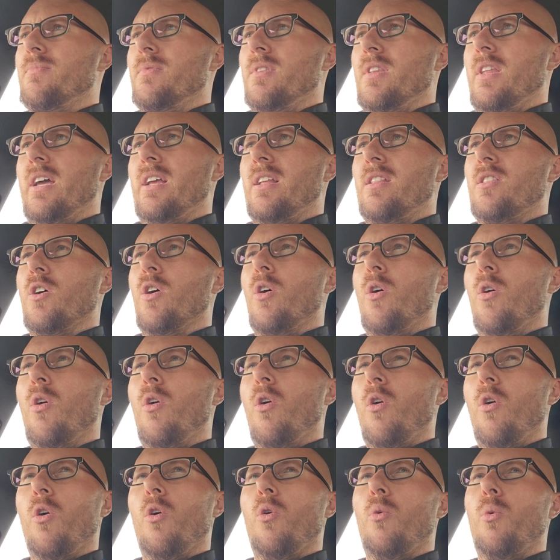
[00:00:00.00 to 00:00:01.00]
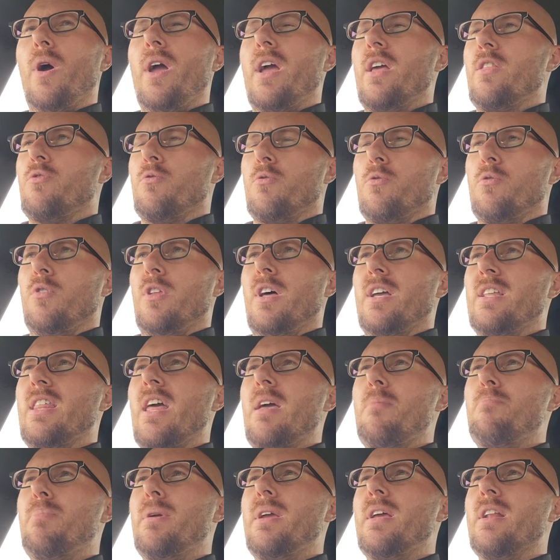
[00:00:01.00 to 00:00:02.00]
like, the whole way through. Like,
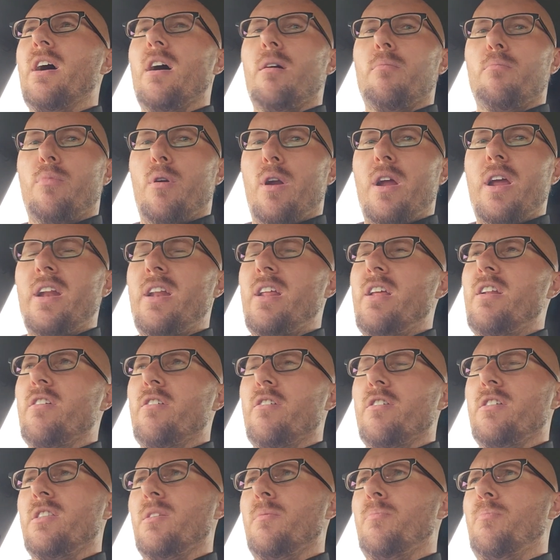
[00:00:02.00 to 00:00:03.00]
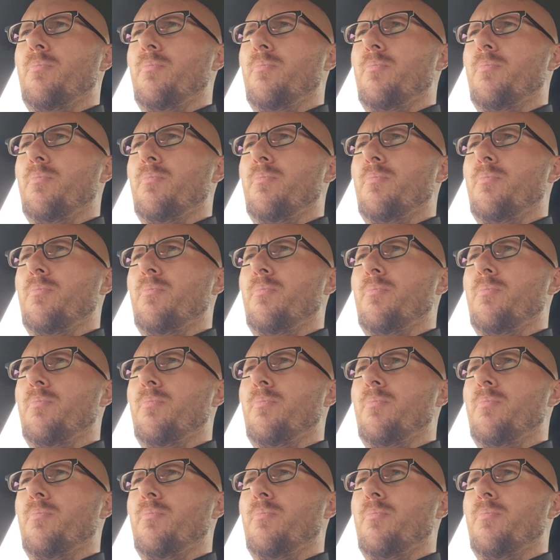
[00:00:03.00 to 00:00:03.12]
they beat up Brady during the